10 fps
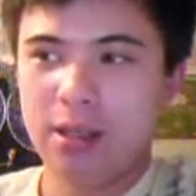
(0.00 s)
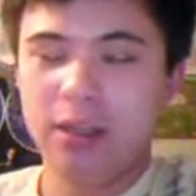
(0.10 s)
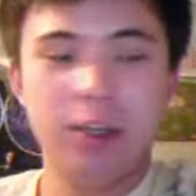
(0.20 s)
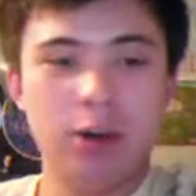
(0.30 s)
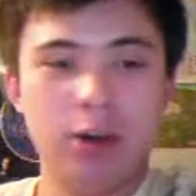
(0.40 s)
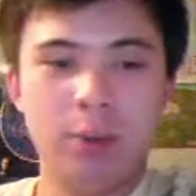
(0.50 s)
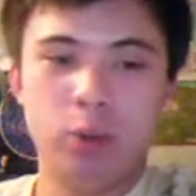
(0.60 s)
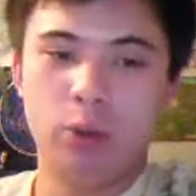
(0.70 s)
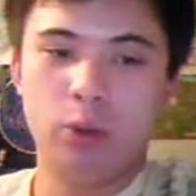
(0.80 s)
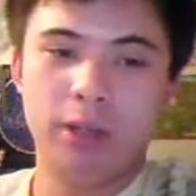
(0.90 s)
I'm
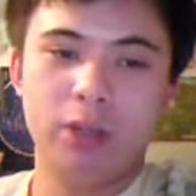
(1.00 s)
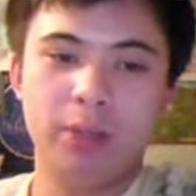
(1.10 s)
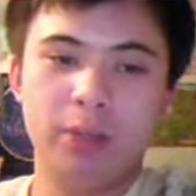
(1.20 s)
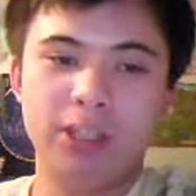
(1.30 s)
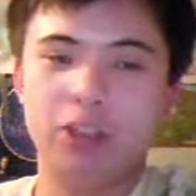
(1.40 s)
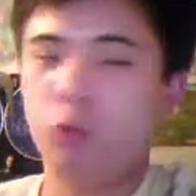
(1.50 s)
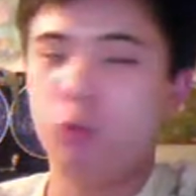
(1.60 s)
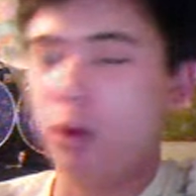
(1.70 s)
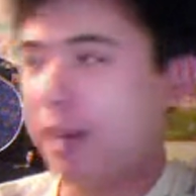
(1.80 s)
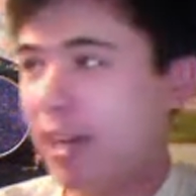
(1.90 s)
torn here because on
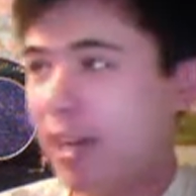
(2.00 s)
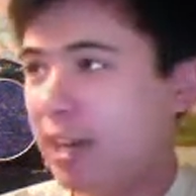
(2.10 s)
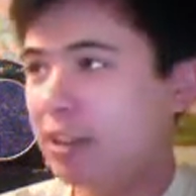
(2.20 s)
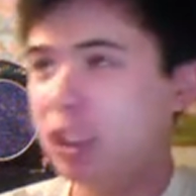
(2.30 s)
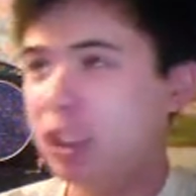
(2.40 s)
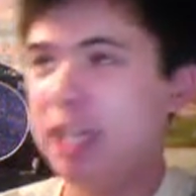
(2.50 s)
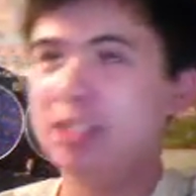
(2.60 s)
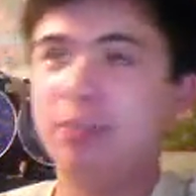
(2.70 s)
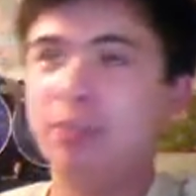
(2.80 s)
one hand, the Giants have